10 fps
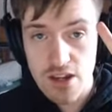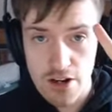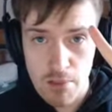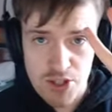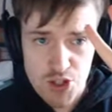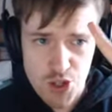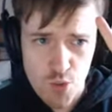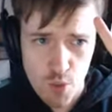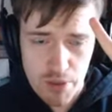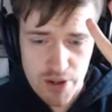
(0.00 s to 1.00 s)
Number two
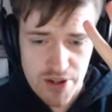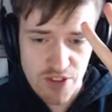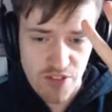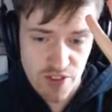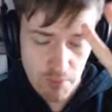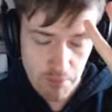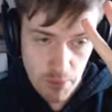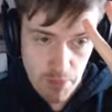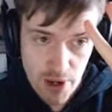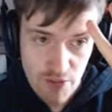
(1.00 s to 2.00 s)
will be the, the
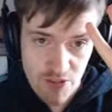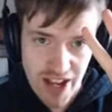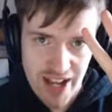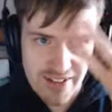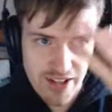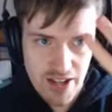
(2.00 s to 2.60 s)
brown van.